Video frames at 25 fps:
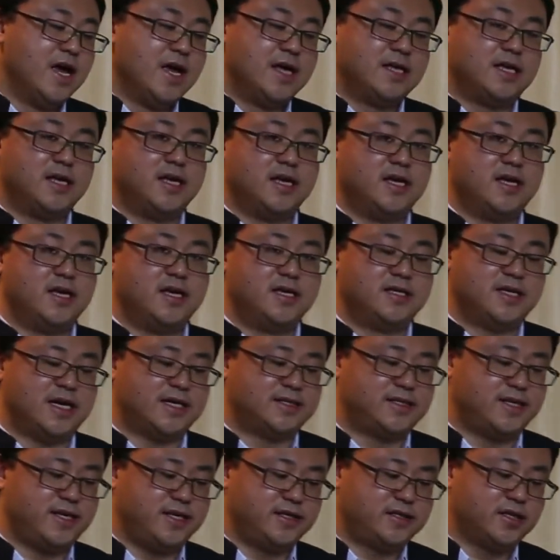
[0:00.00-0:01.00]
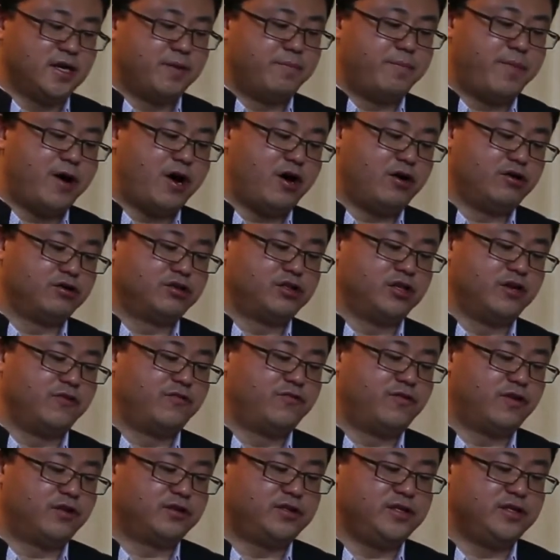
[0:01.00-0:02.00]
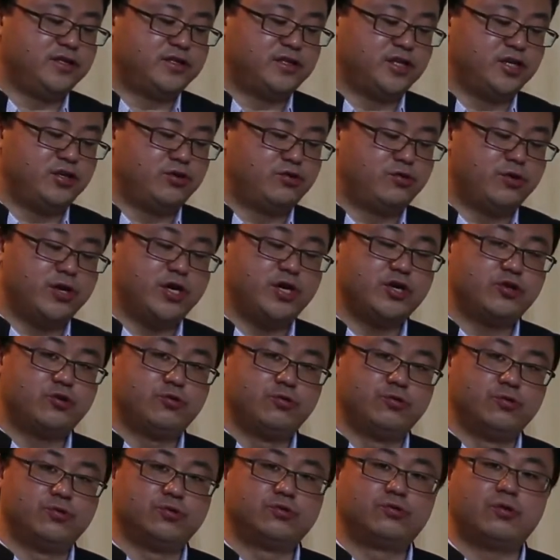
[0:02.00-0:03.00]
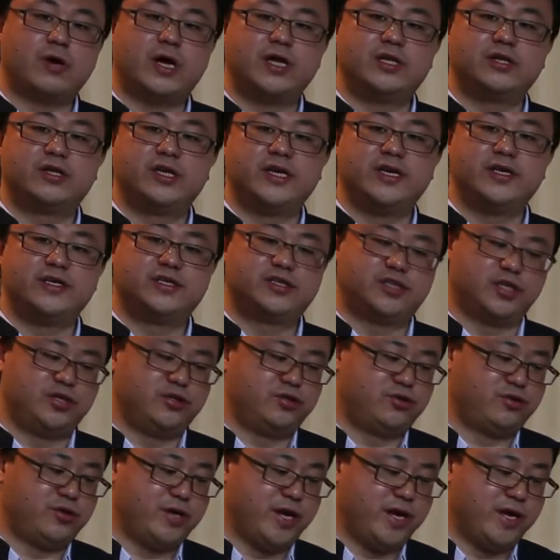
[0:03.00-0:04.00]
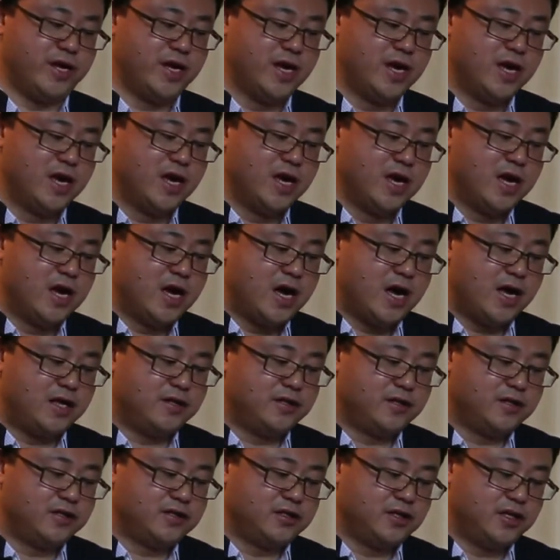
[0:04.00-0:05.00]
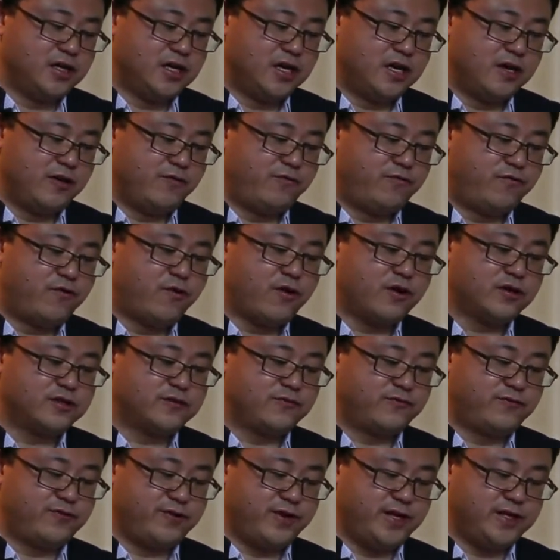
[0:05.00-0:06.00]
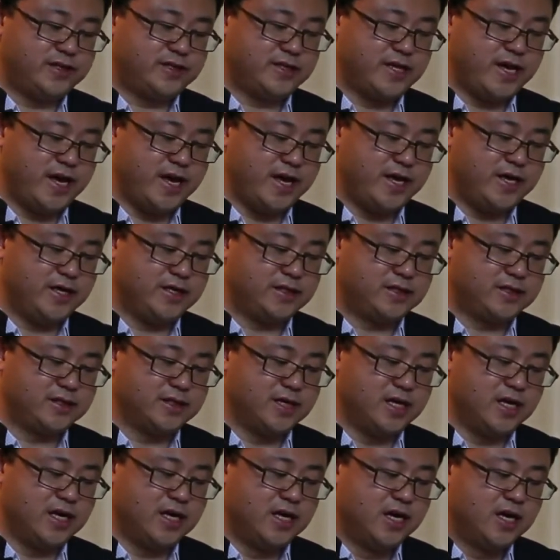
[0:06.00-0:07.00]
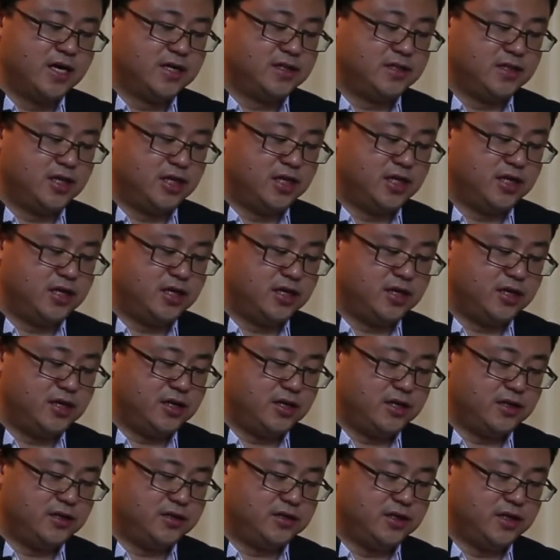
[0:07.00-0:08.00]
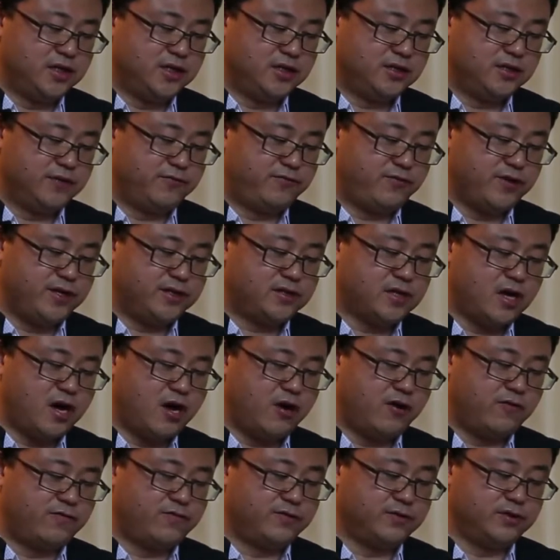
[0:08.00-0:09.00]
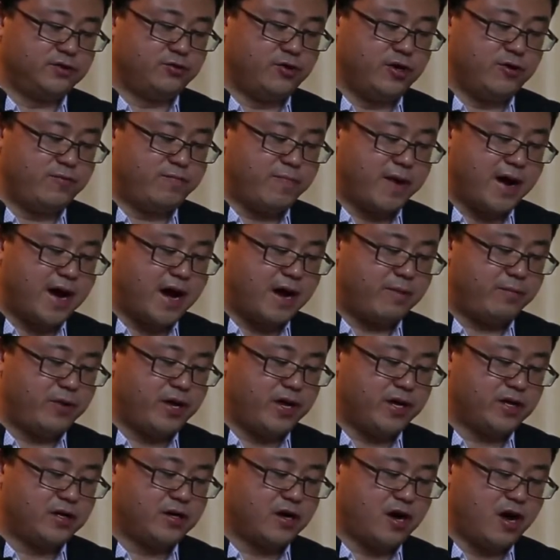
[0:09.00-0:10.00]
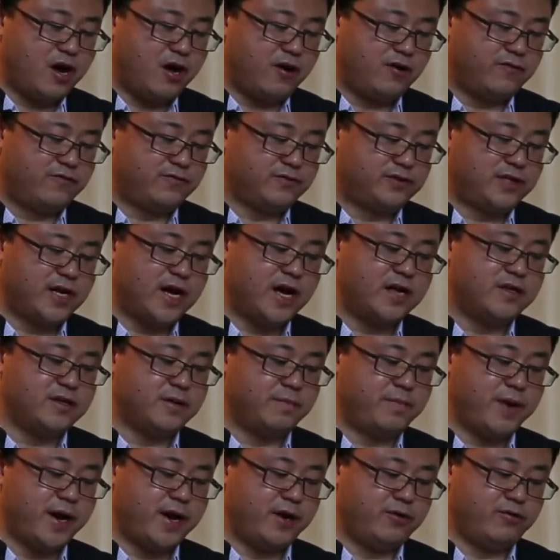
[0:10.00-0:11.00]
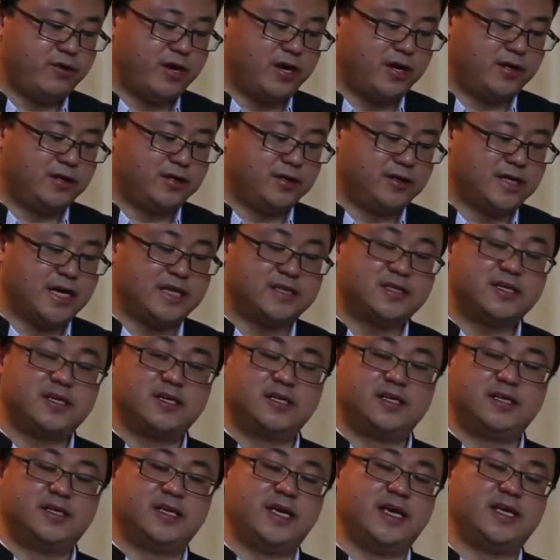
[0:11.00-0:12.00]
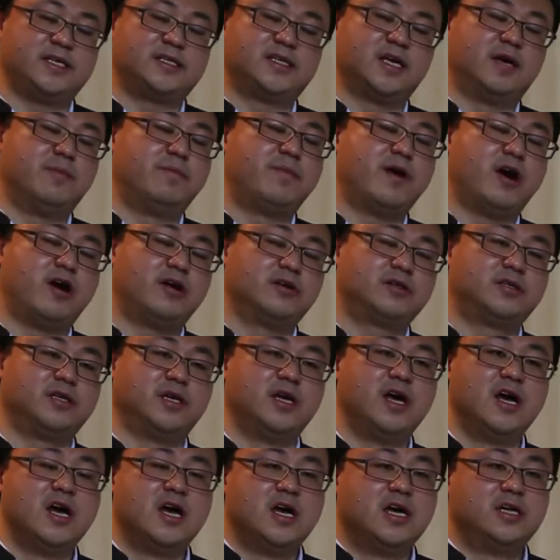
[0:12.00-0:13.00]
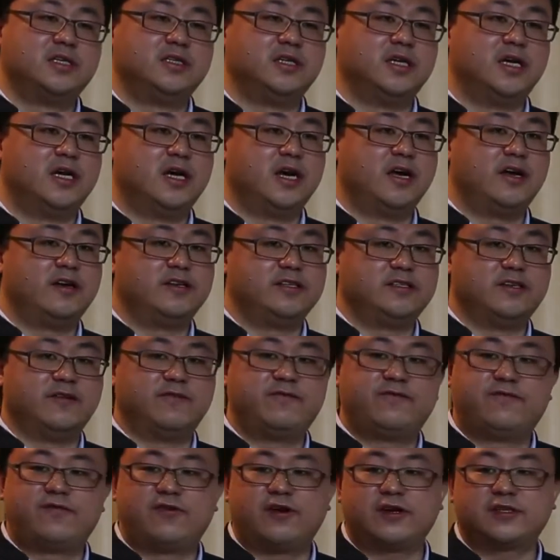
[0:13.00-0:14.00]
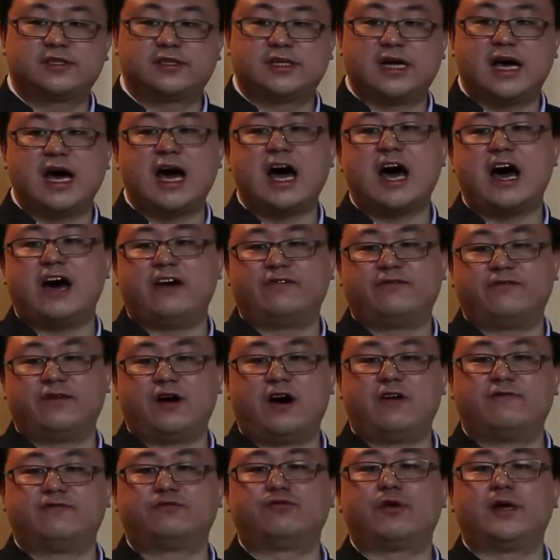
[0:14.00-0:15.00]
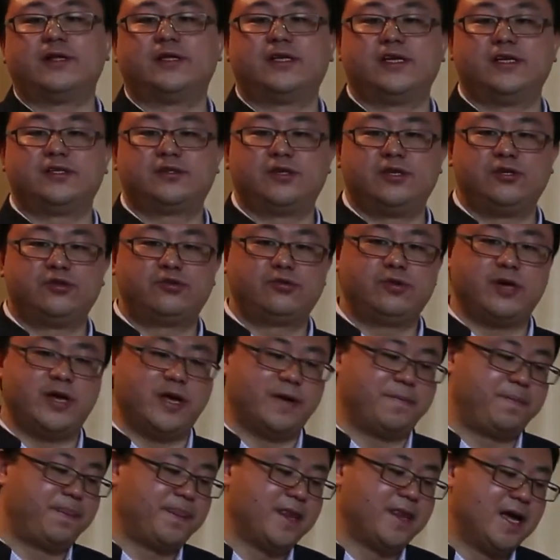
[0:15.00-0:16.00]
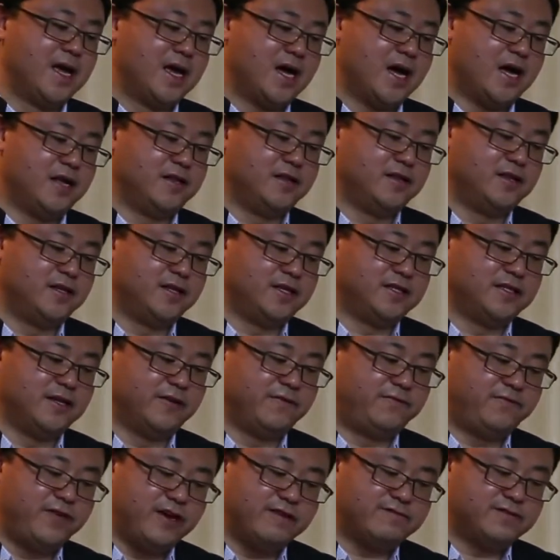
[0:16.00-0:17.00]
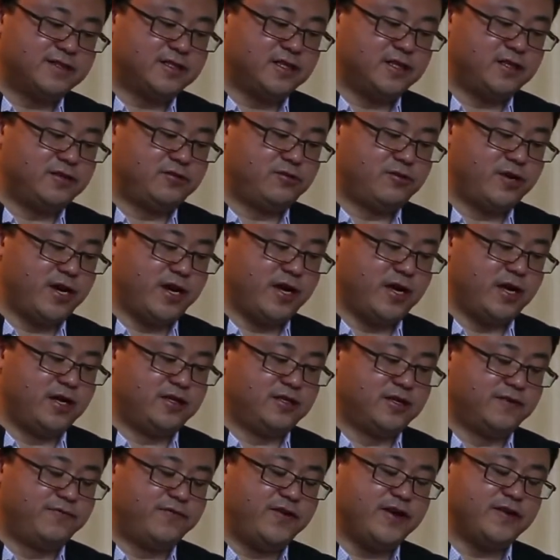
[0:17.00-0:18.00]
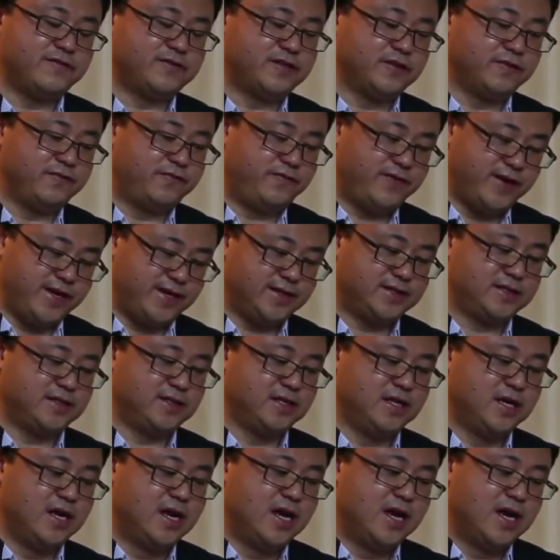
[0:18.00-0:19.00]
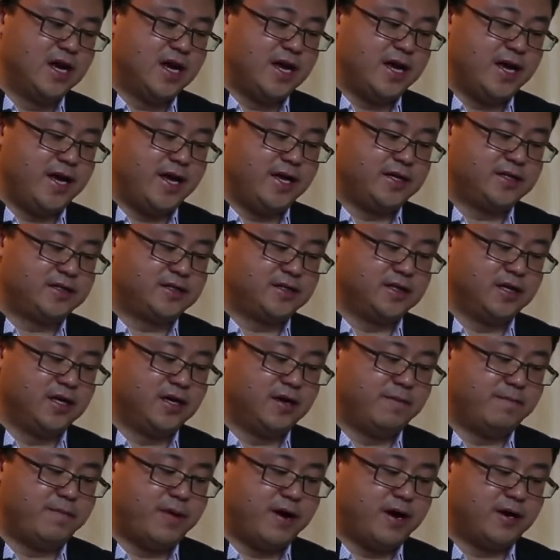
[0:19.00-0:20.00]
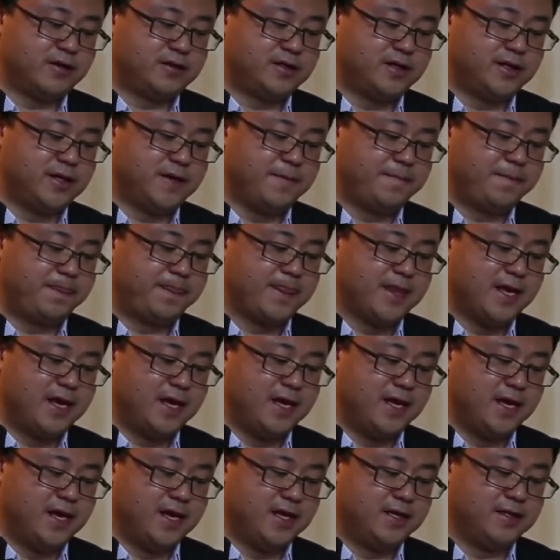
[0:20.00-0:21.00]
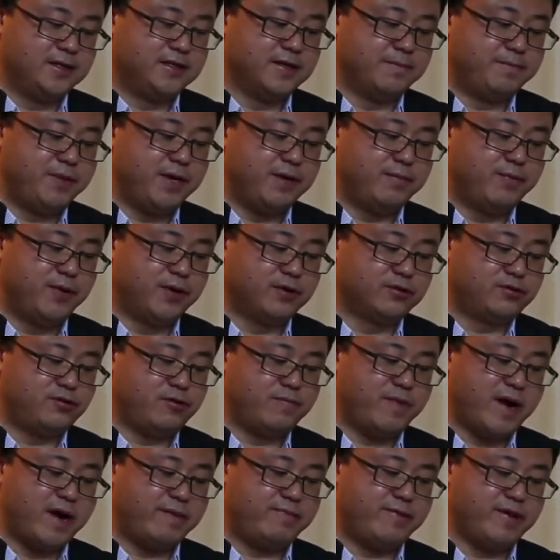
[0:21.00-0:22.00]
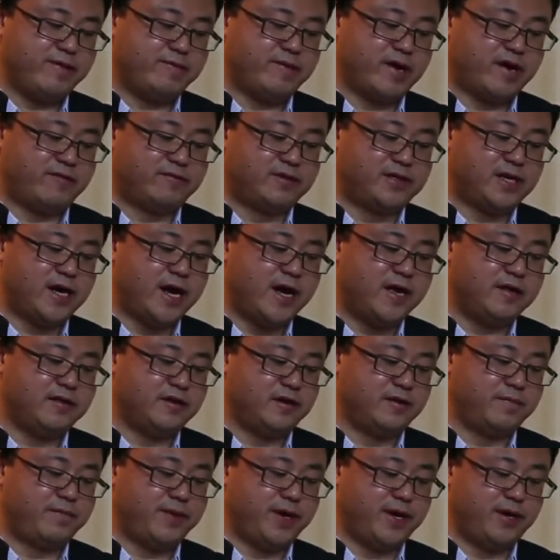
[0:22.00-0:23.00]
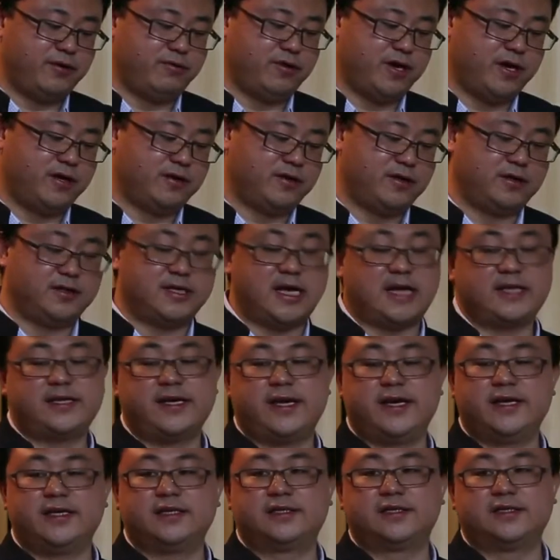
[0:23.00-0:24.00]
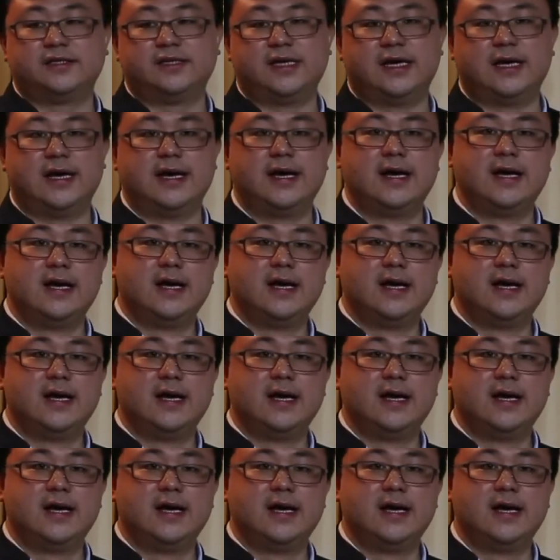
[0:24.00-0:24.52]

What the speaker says: That is about 14th century to 20th century. And the fourth phase is the phase of Republic of China period. That is about the first half of 20th century. And the fifth phase is about the People's Republic of China period. That is the